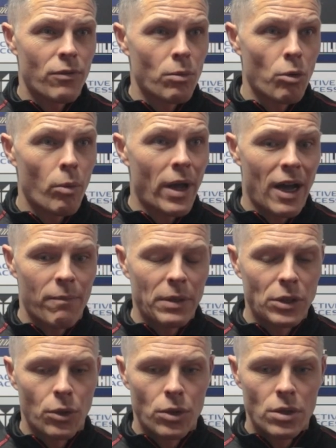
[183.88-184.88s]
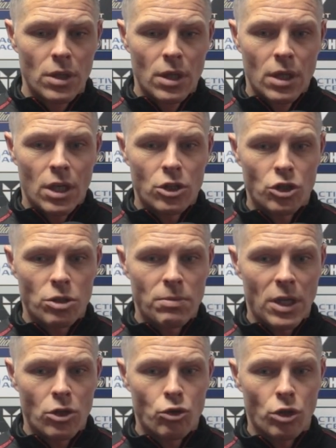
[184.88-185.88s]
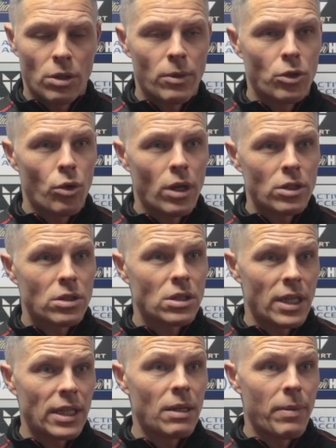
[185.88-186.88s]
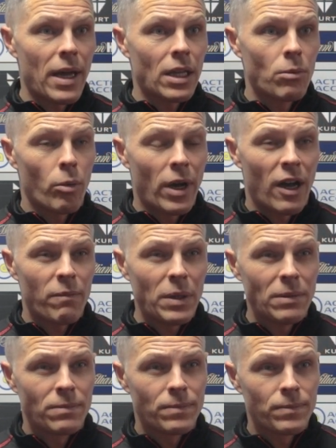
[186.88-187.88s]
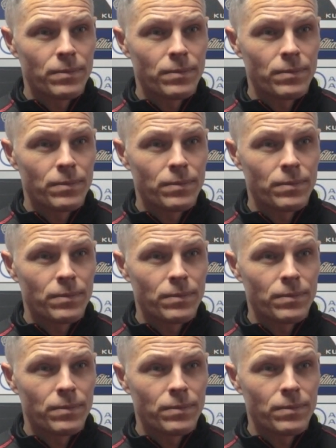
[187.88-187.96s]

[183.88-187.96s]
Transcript: from what we have been doing. It's just making sure that we do it slightly better than what we have been.